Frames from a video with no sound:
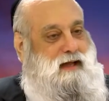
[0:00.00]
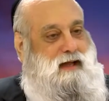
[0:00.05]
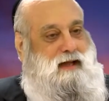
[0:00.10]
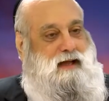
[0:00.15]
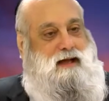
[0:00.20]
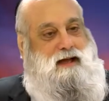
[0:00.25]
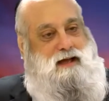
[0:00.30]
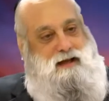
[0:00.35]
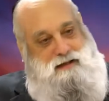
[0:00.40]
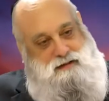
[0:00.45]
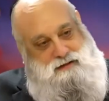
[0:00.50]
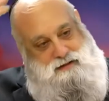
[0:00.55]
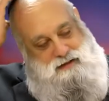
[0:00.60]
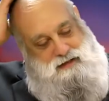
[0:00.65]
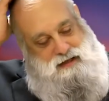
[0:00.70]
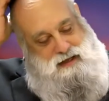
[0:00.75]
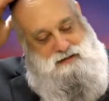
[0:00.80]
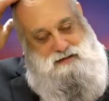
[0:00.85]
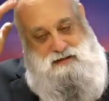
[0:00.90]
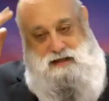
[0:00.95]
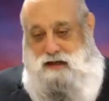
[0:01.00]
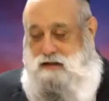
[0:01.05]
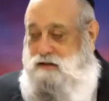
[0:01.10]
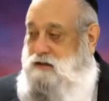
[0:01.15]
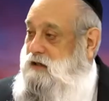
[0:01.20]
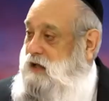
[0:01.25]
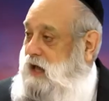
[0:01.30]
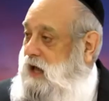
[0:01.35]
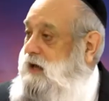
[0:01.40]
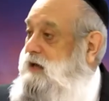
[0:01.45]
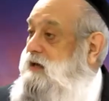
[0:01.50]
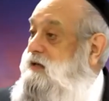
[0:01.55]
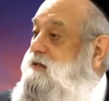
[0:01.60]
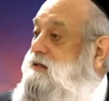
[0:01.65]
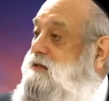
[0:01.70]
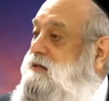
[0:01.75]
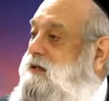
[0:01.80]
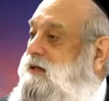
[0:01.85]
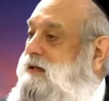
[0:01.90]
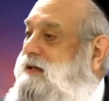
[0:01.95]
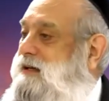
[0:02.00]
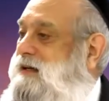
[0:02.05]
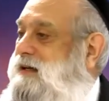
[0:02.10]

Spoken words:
And they said, yes.